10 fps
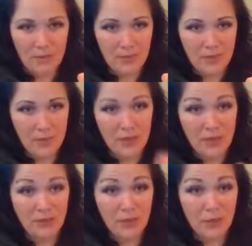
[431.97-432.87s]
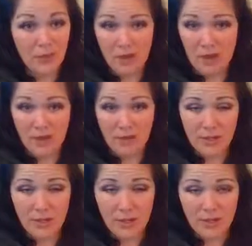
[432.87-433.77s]
when these videos are off. I
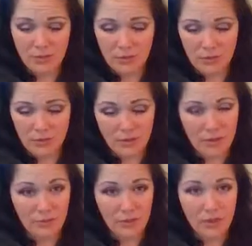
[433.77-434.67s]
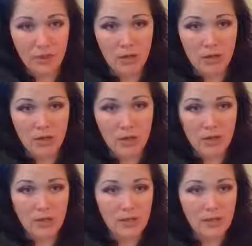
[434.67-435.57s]
know you guys are trying really hard
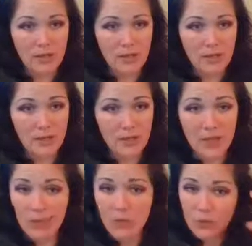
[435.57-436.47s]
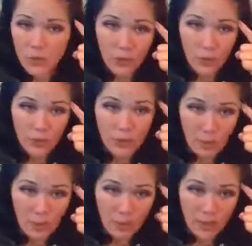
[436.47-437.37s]
to get those super
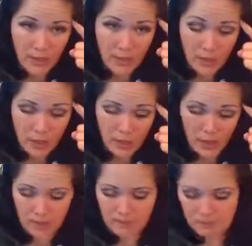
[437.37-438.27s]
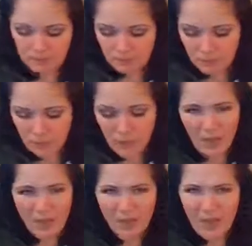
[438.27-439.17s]
smart brains working.
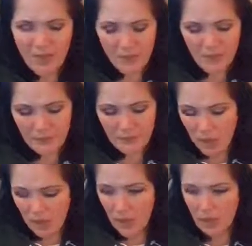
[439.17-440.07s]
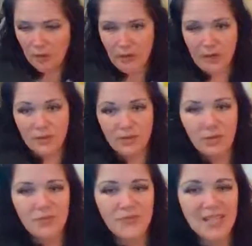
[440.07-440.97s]
I love it. All right, so
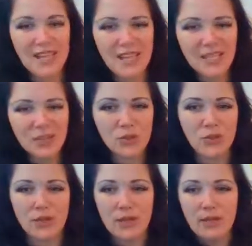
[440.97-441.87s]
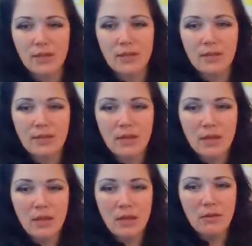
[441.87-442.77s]
today's story is
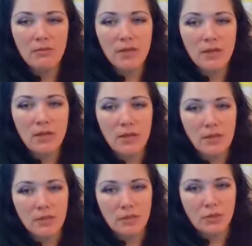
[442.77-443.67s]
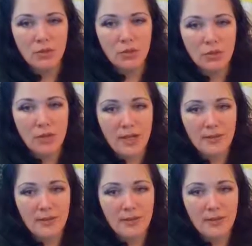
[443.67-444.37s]
a really awesome story.